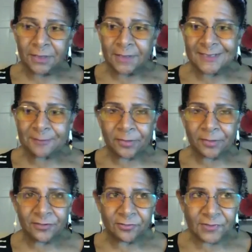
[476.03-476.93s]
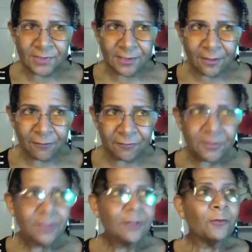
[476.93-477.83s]
express yourself,
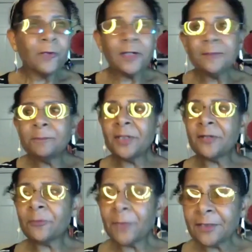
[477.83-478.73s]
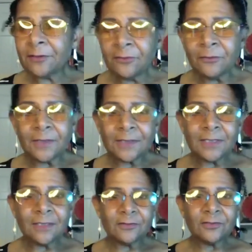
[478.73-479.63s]
what better way to do it than to